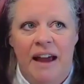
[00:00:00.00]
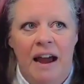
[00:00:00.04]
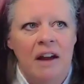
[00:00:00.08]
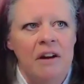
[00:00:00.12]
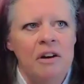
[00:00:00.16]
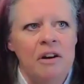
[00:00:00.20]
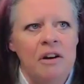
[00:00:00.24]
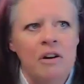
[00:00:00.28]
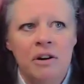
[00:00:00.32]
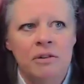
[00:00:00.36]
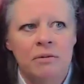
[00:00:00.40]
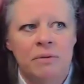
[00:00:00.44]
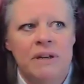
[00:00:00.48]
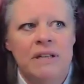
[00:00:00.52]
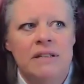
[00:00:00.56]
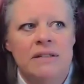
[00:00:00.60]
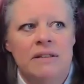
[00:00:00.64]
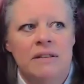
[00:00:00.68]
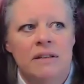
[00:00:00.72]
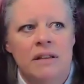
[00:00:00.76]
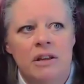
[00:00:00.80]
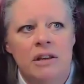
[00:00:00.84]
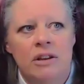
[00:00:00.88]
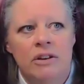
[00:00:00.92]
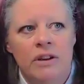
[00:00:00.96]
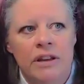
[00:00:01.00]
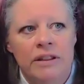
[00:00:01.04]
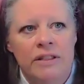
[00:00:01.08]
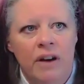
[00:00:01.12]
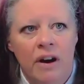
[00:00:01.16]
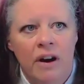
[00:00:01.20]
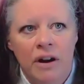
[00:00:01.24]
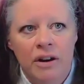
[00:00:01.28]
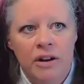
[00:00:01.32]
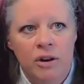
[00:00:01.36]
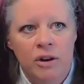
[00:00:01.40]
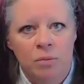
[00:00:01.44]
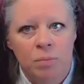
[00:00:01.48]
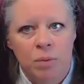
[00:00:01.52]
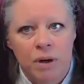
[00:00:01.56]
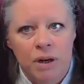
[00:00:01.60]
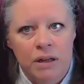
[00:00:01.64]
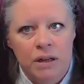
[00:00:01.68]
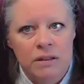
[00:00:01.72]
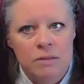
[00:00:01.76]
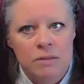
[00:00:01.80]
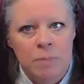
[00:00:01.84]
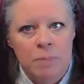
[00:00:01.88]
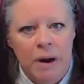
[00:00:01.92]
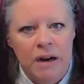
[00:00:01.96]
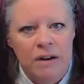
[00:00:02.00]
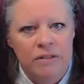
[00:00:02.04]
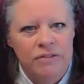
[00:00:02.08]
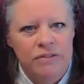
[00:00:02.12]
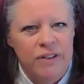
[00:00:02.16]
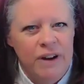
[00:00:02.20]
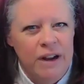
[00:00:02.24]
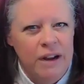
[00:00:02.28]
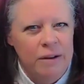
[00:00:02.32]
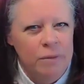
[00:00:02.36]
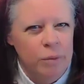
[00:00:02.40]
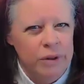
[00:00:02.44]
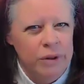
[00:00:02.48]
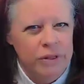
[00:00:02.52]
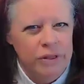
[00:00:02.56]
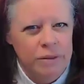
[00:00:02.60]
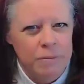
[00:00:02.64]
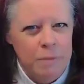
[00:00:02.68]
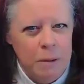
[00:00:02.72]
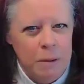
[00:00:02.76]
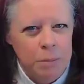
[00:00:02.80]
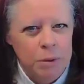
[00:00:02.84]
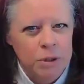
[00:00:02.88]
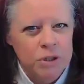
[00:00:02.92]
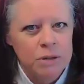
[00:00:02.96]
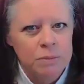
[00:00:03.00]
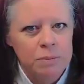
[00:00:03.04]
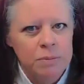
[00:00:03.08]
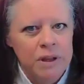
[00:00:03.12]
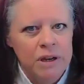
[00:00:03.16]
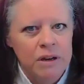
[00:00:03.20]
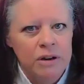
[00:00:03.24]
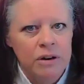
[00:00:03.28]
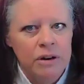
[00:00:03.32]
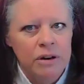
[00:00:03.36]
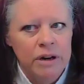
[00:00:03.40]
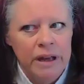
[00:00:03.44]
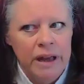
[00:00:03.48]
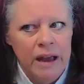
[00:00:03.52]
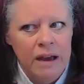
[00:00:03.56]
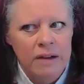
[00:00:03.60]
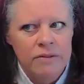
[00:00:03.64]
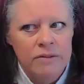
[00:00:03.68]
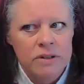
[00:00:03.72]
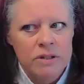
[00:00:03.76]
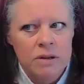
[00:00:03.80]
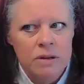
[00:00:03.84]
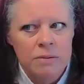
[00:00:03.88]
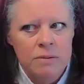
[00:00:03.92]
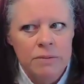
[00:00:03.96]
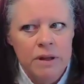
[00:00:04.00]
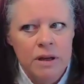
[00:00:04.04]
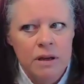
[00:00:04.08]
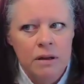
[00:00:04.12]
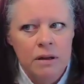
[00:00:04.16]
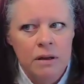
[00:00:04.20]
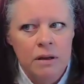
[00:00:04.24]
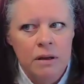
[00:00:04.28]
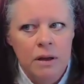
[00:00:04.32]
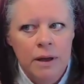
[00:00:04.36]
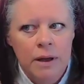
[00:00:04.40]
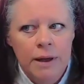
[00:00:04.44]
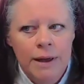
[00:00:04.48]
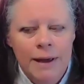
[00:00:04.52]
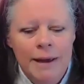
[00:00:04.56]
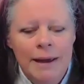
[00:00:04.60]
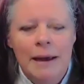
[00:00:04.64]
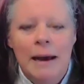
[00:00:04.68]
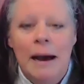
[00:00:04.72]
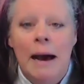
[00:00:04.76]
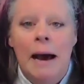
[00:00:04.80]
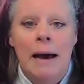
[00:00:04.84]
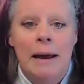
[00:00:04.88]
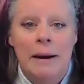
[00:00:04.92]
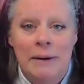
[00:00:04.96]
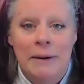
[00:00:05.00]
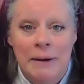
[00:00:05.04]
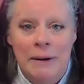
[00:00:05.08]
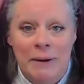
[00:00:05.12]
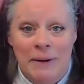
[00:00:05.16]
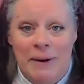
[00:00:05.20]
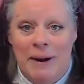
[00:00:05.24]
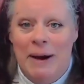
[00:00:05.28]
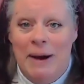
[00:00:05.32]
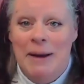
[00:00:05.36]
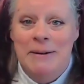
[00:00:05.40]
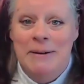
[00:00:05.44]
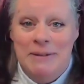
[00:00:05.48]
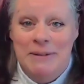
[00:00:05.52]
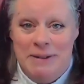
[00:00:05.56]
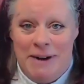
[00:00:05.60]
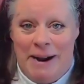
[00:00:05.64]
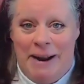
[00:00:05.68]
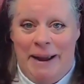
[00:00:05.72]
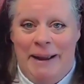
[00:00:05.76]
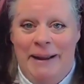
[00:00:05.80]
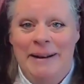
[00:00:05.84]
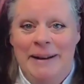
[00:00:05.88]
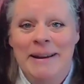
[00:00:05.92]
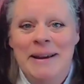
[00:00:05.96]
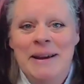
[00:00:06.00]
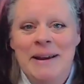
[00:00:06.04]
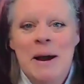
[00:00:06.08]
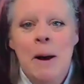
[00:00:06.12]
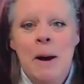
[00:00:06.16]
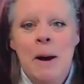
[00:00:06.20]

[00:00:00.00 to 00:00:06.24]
I heard recently you can get the audiobook on Spotify with the membership that you already have or something. I don't know. I don't track it.